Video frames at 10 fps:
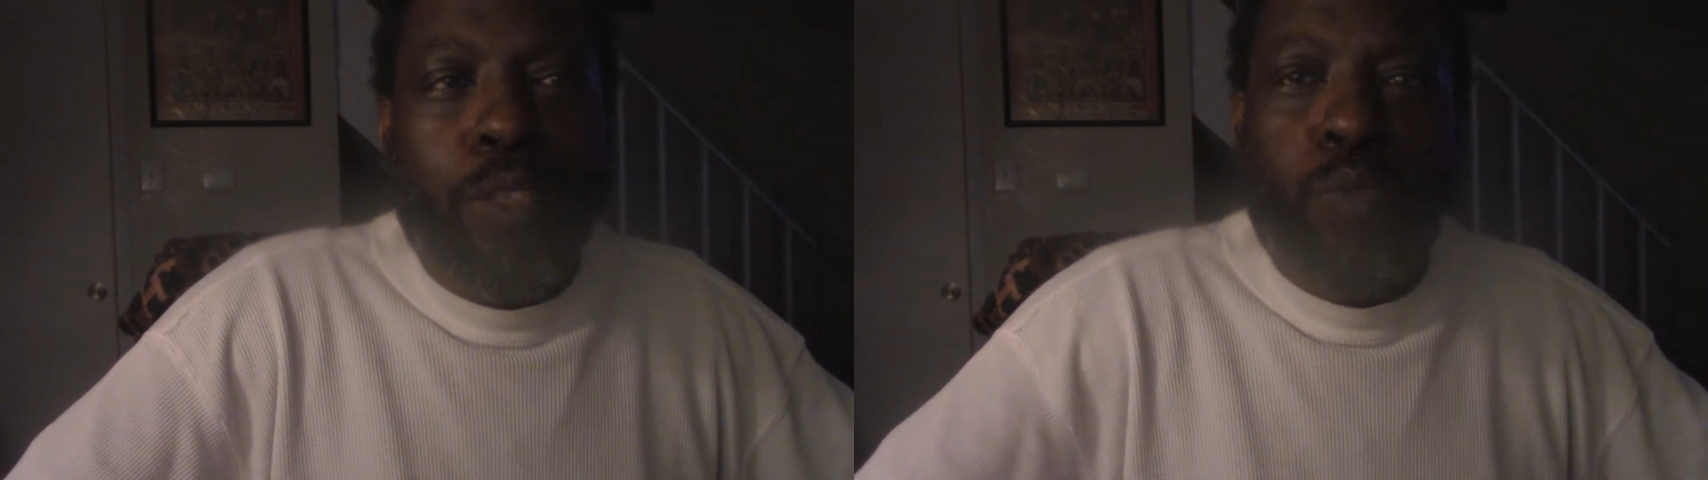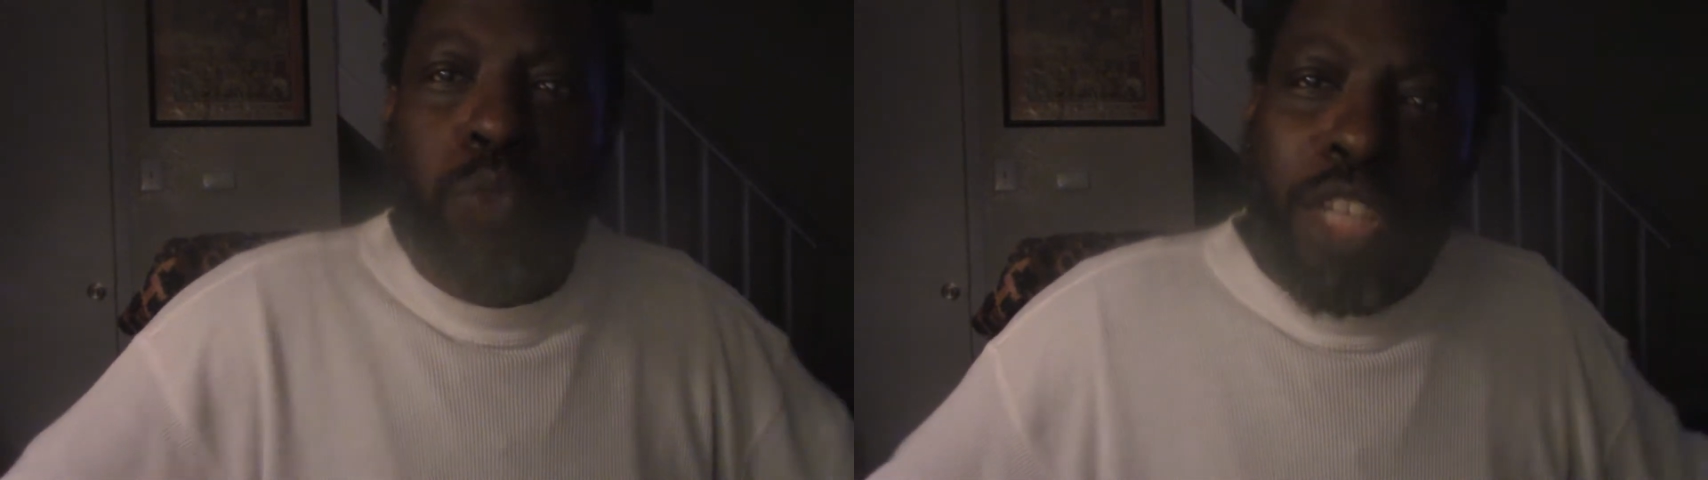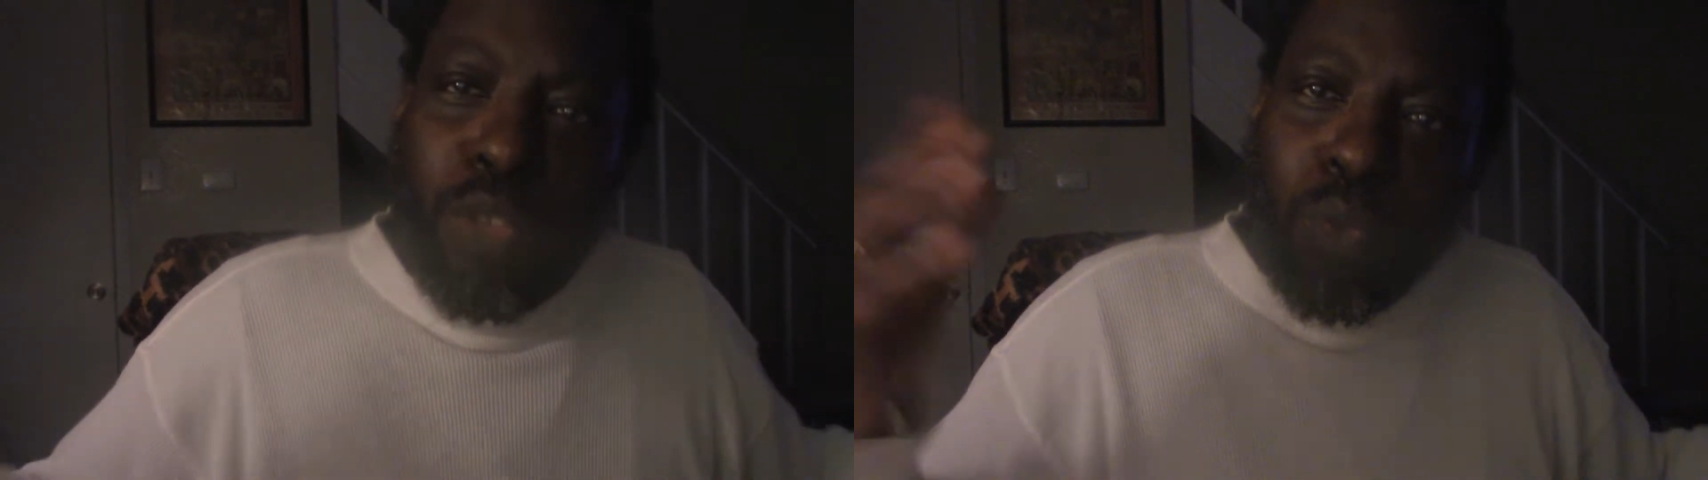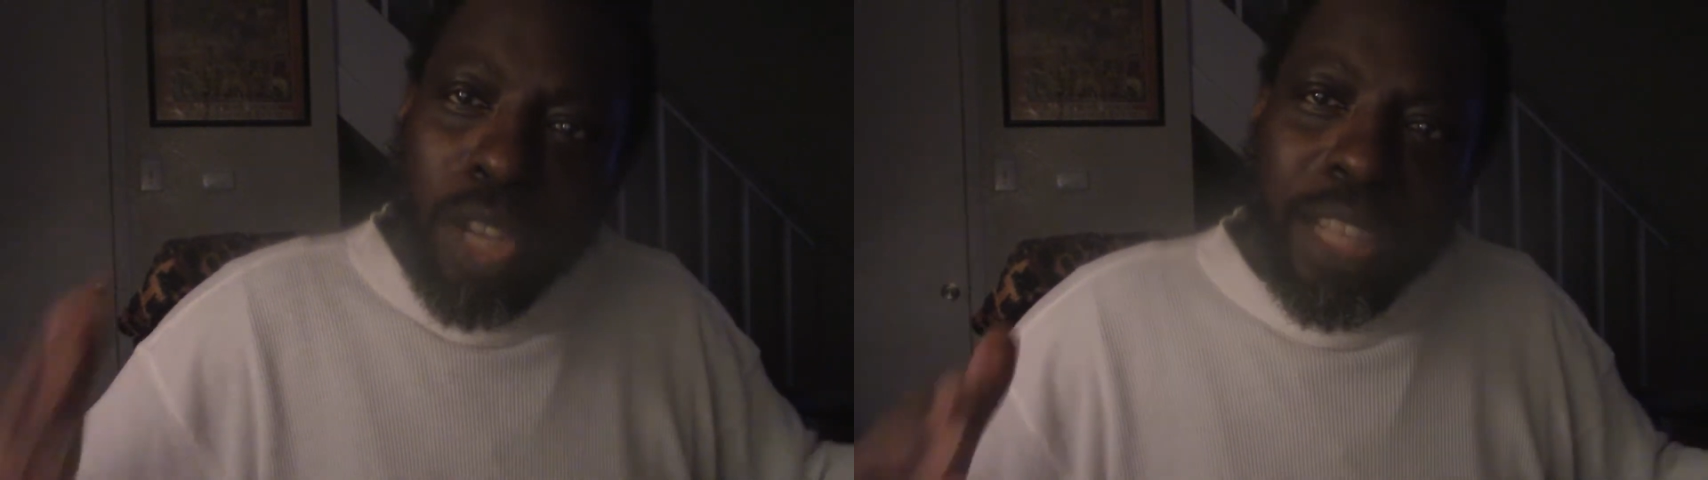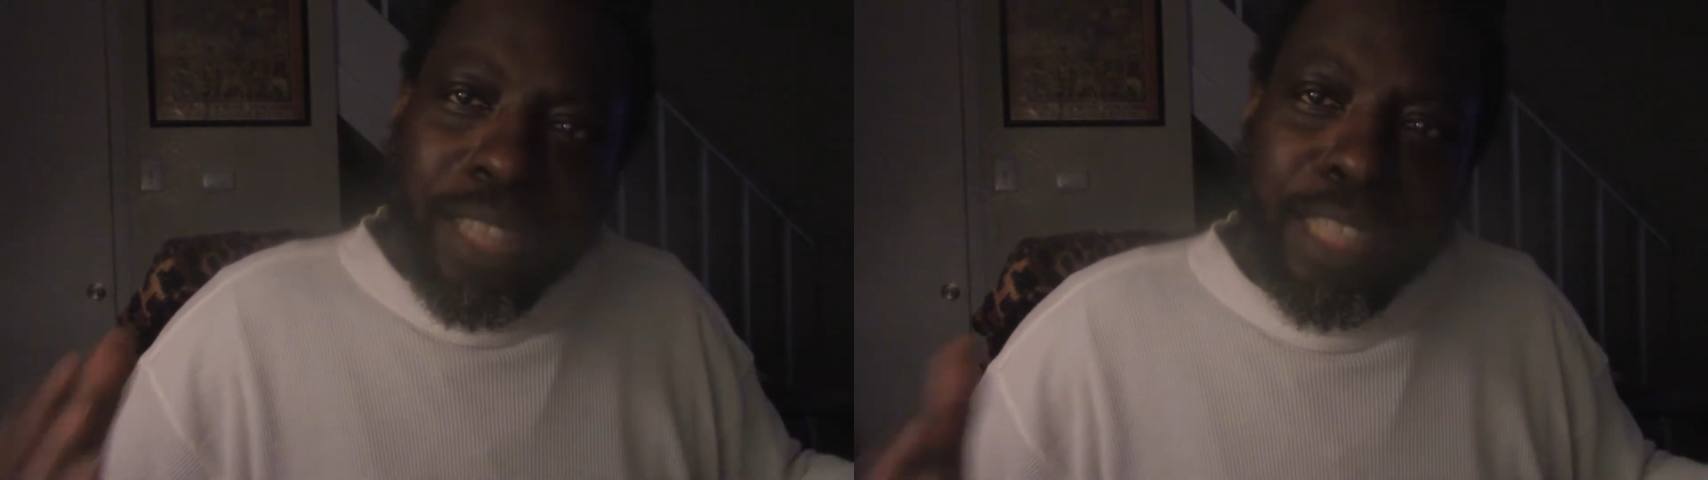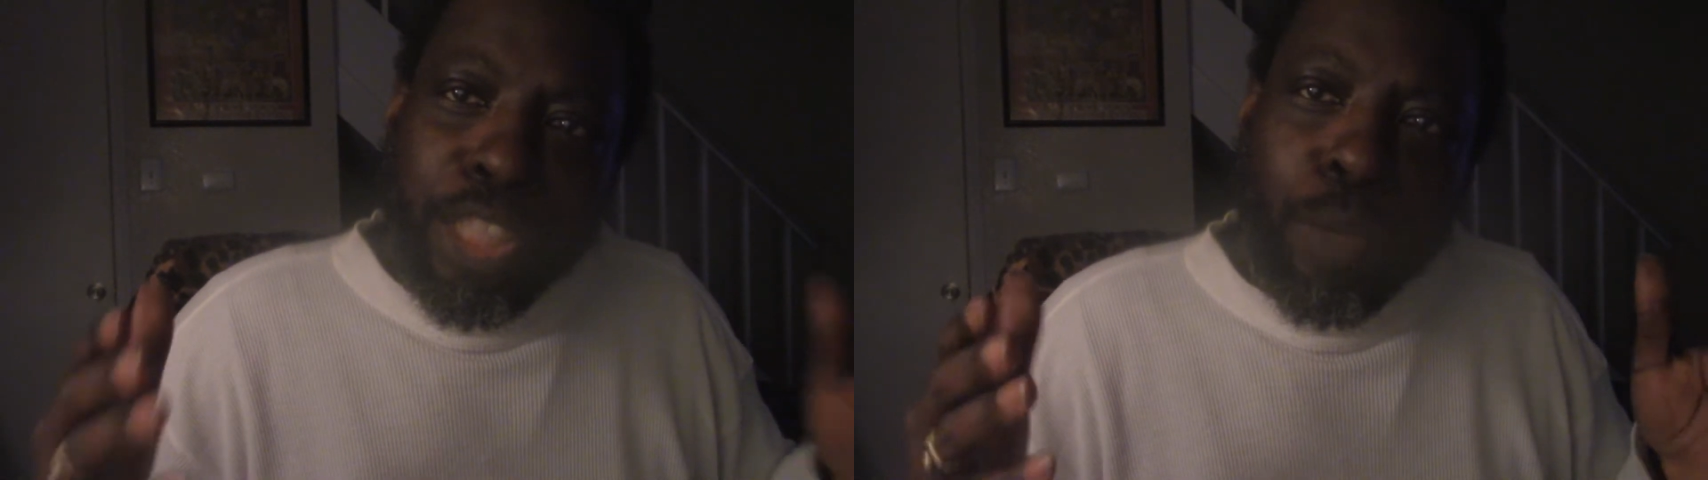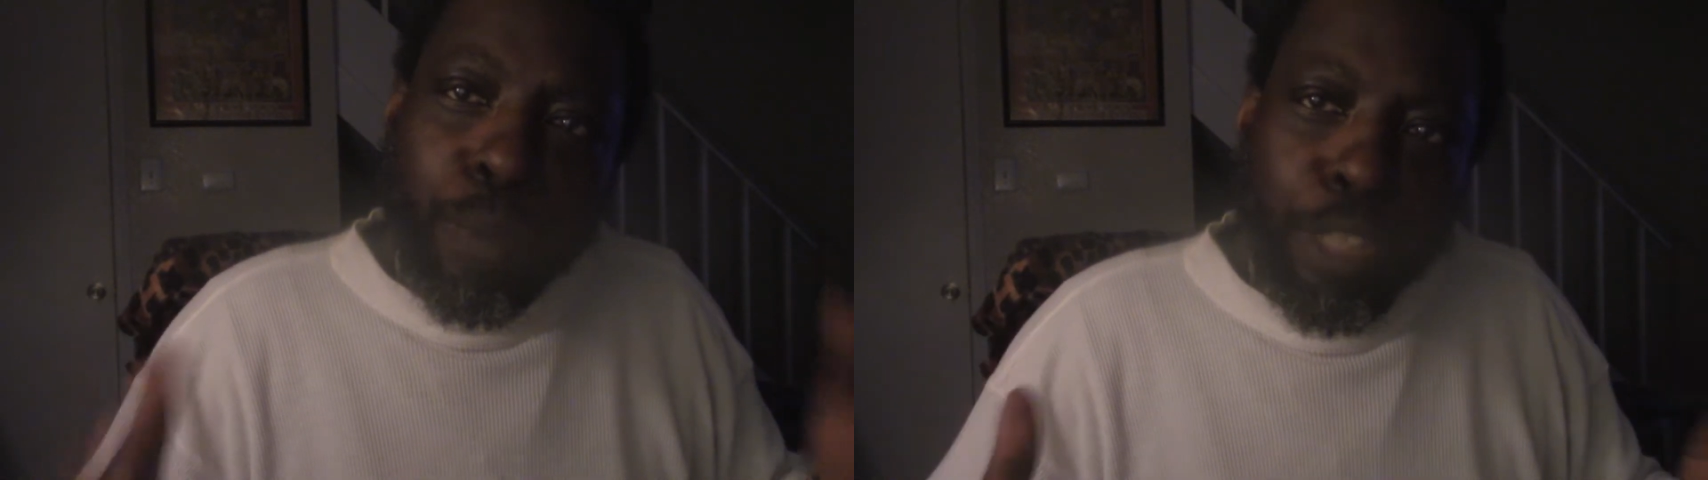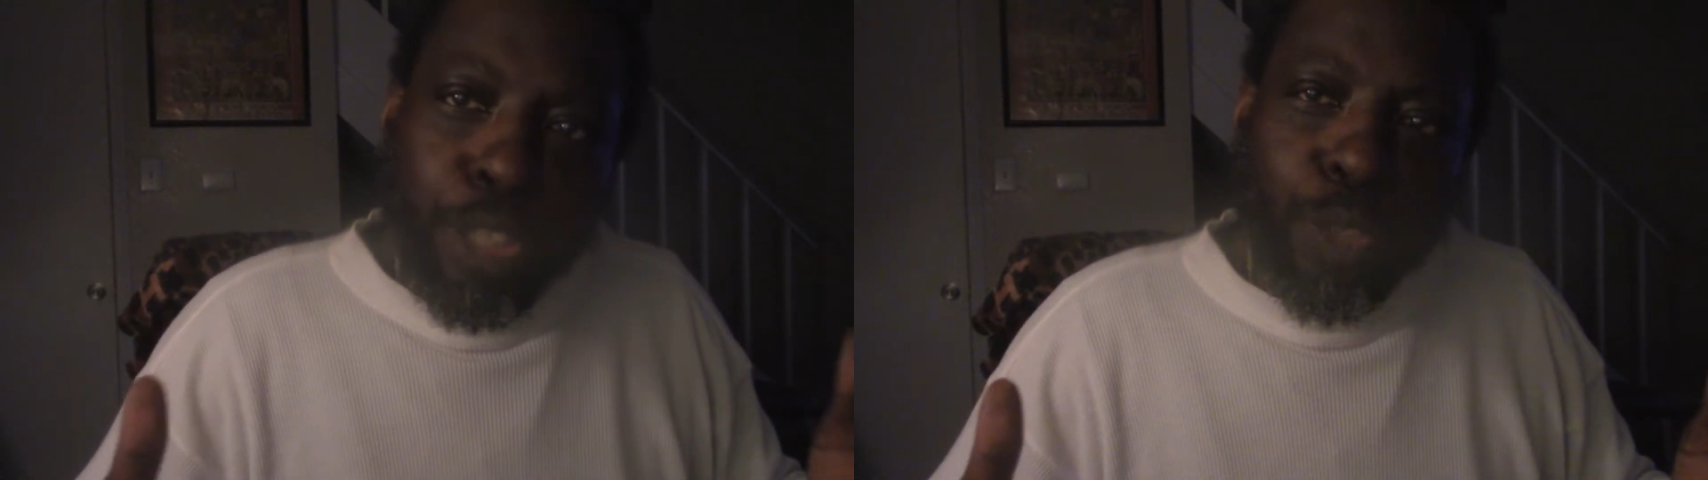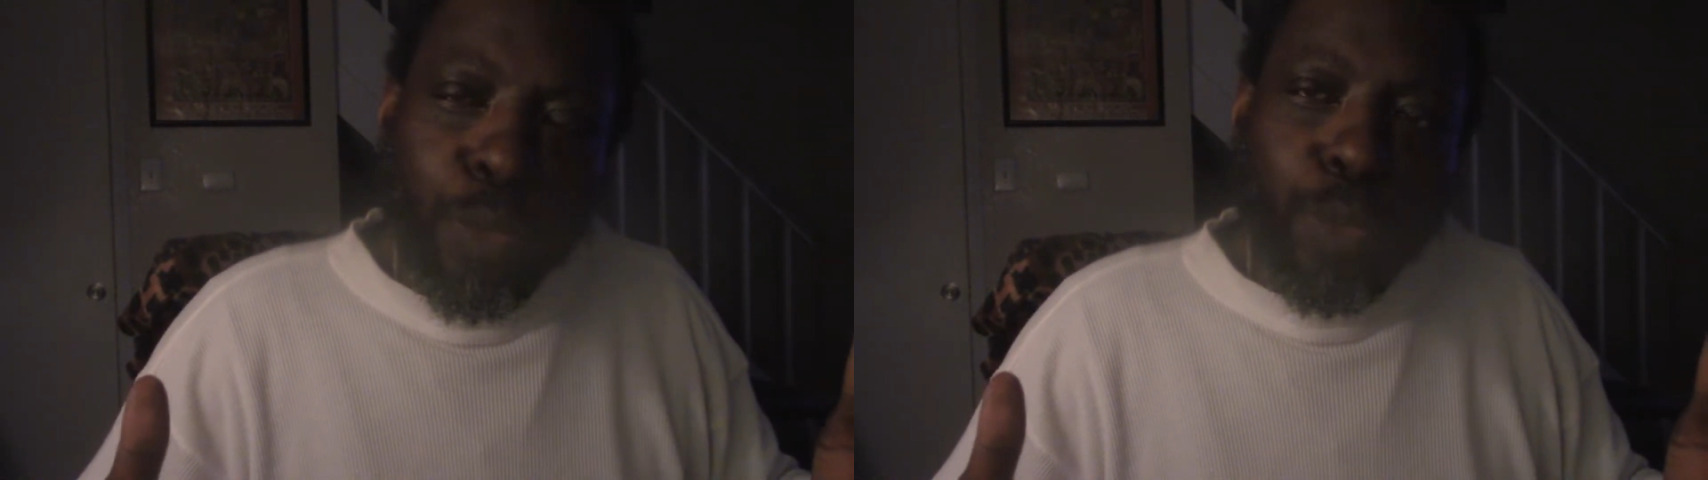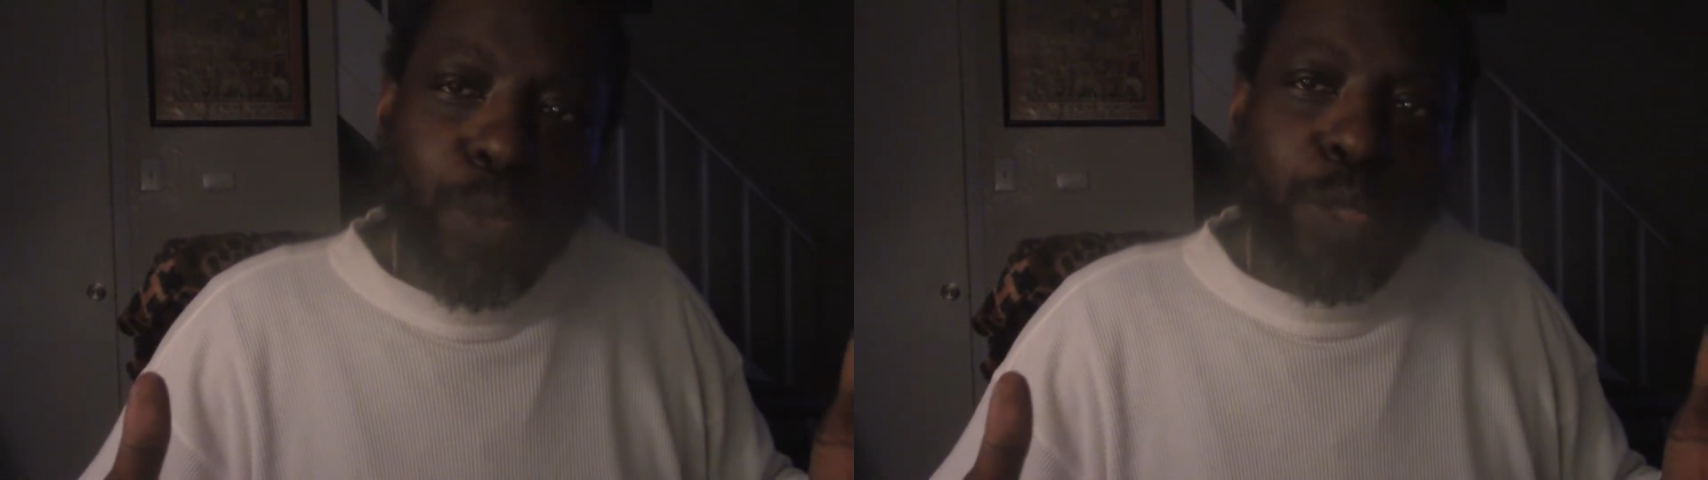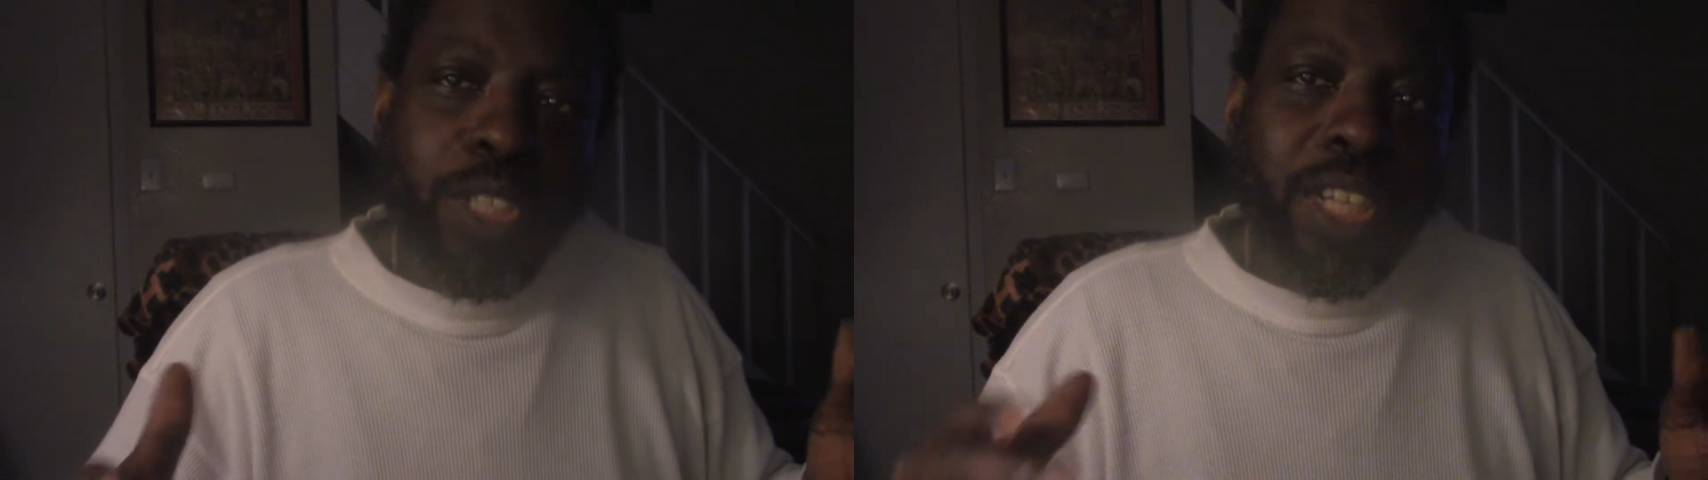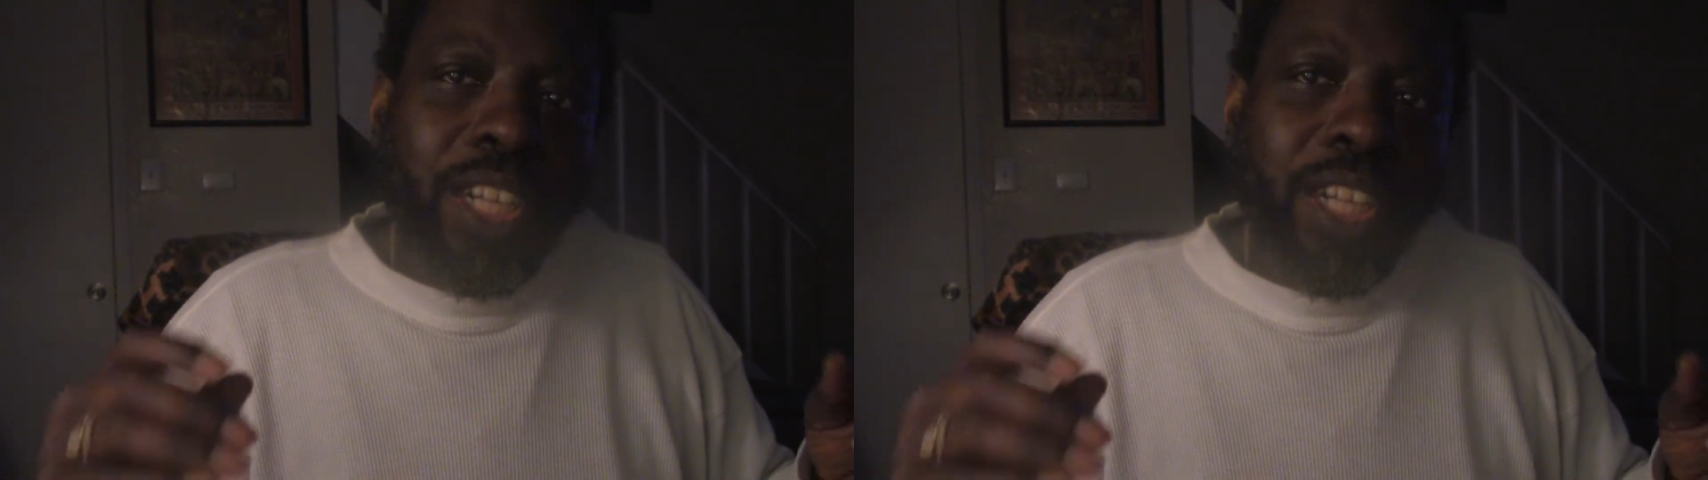when you look at the commercials,